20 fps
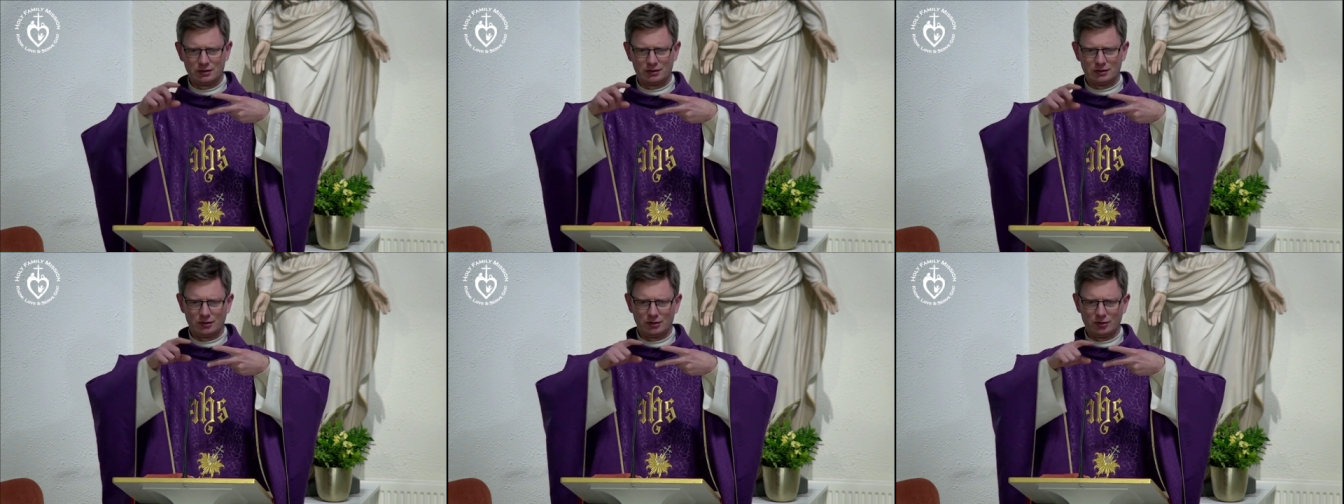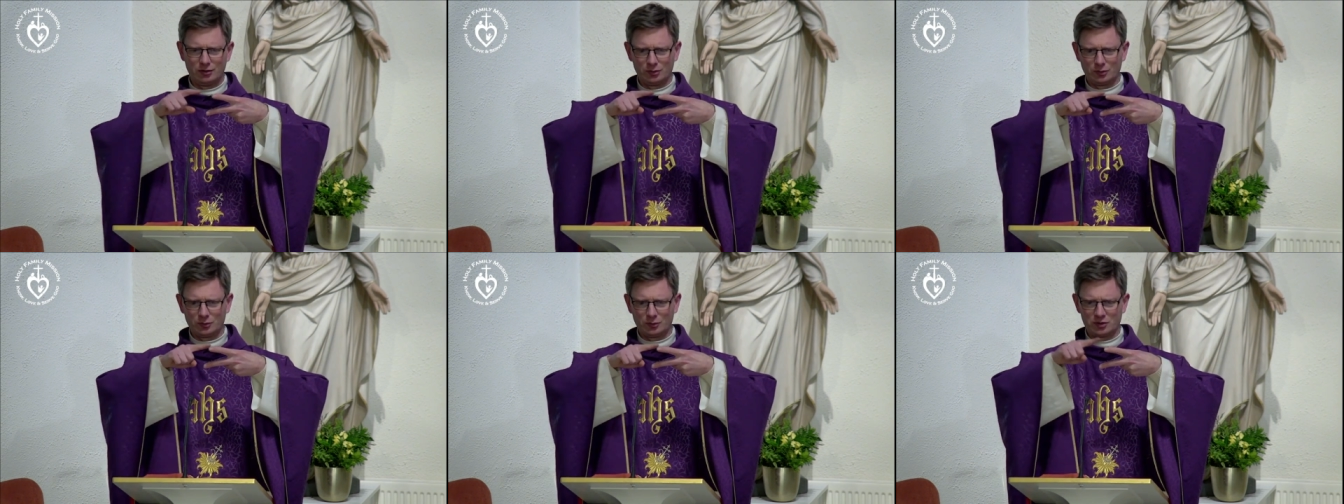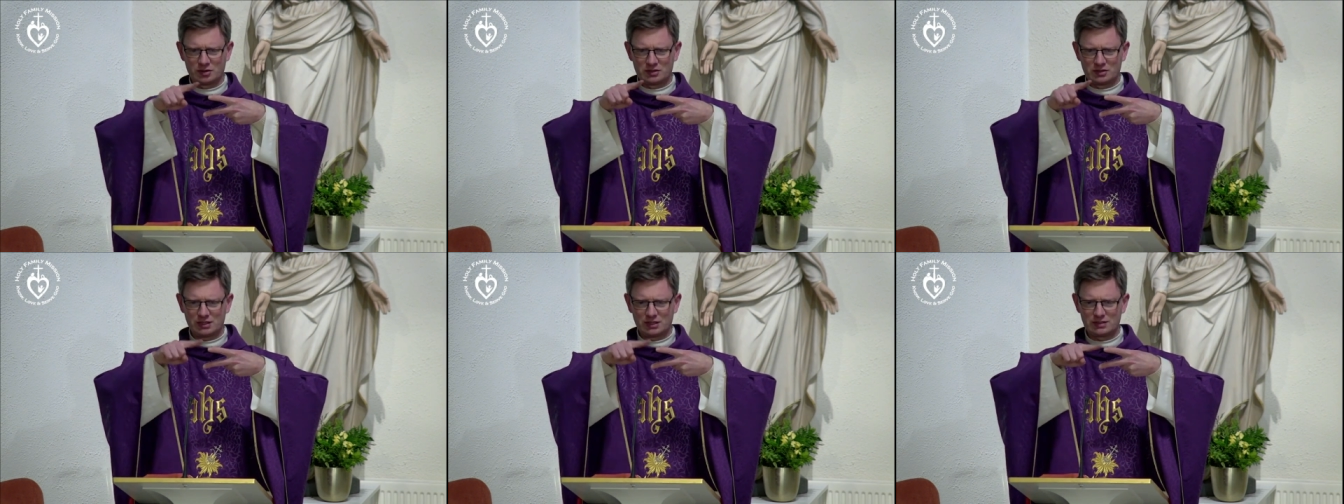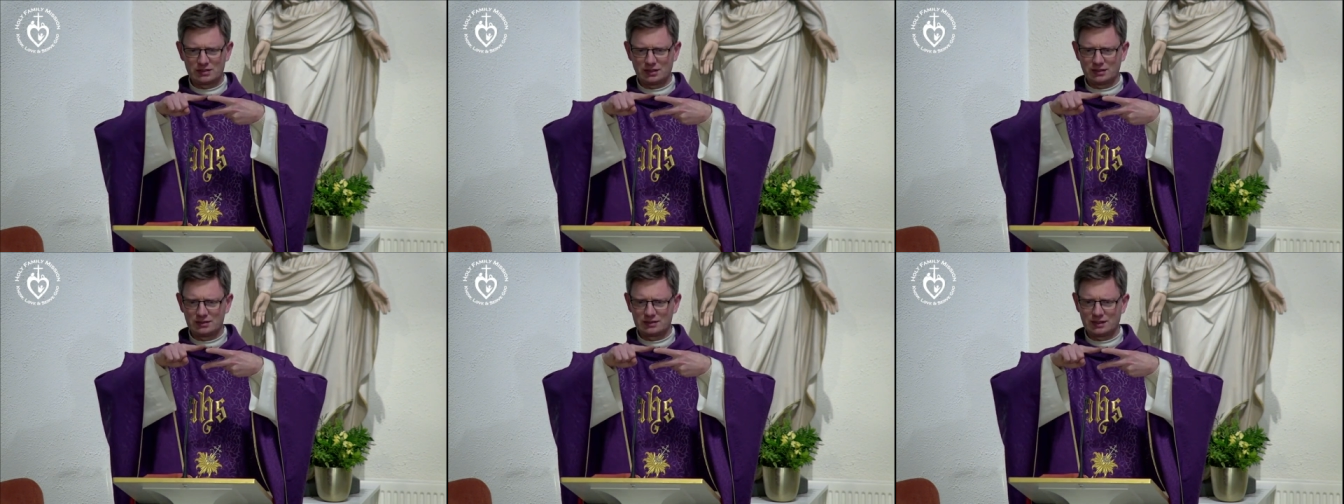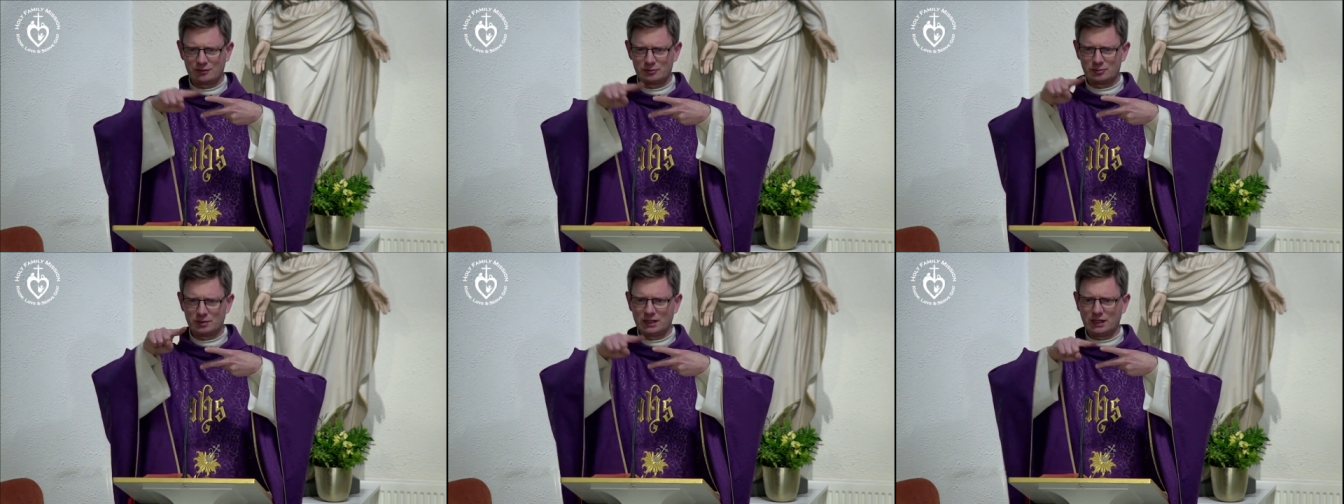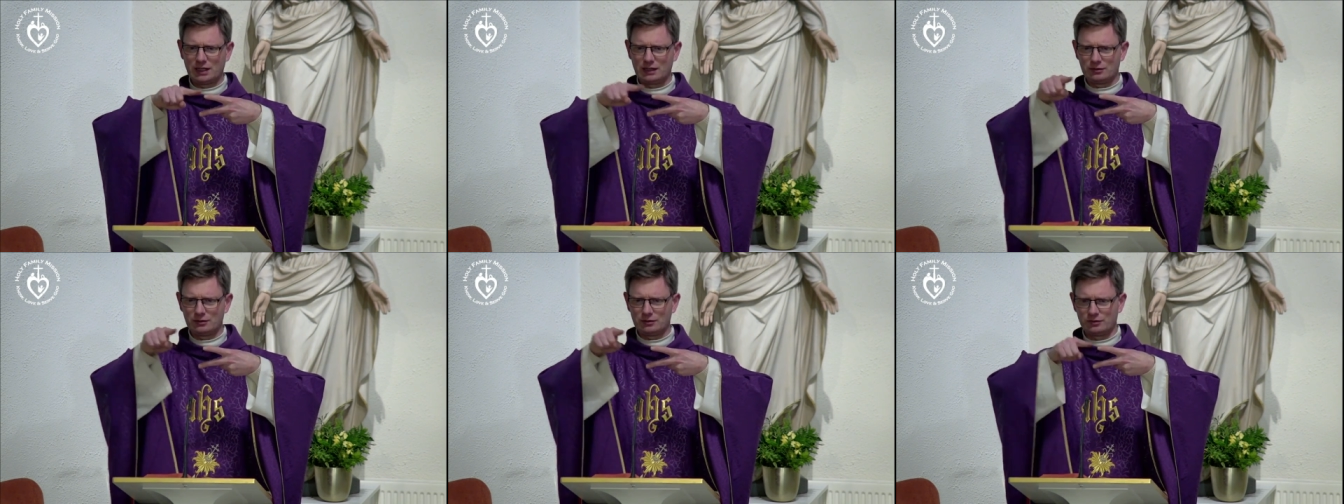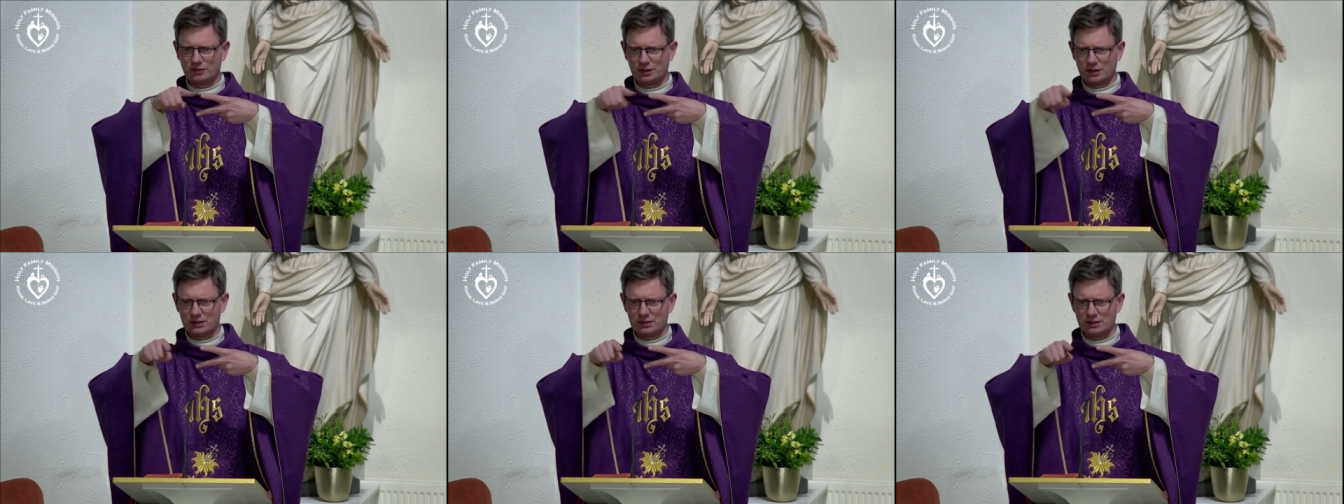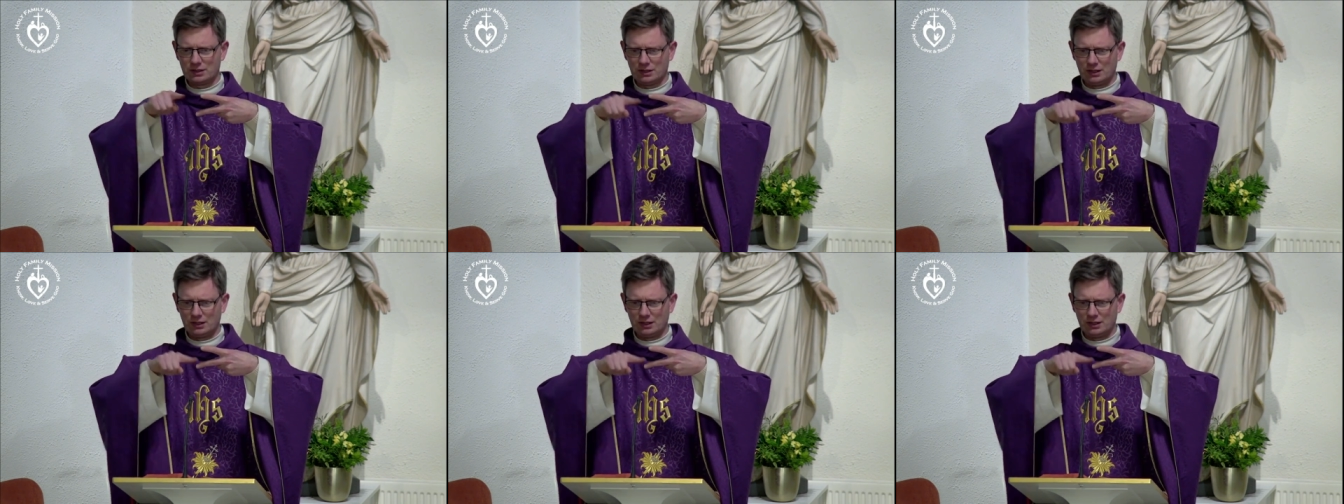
all the words in that sentence have to be clarified,